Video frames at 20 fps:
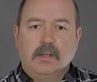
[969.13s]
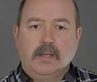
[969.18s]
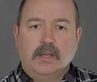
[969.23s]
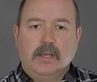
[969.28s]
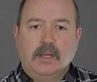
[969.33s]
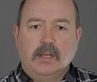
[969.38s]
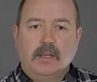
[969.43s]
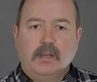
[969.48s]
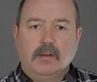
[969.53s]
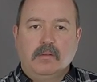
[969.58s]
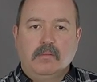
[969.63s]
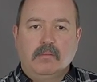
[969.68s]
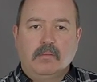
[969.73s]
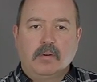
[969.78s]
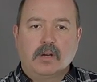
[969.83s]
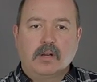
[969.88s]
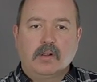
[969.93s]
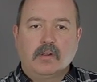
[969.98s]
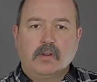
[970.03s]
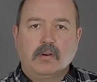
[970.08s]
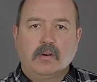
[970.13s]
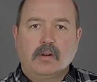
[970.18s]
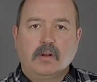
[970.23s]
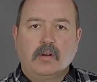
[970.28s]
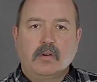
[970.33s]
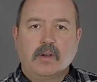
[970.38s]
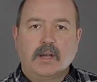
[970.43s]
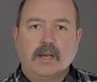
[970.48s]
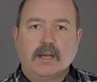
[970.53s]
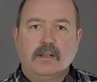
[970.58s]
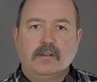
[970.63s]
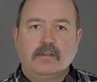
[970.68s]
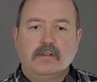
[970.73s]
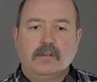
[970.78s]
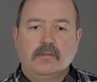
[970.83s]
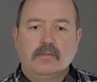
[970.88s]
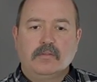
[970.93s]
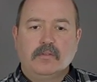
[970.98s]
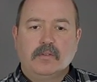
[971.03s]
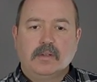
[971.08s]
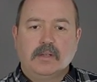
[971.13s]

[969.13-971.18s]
And we're going to learn all kinds of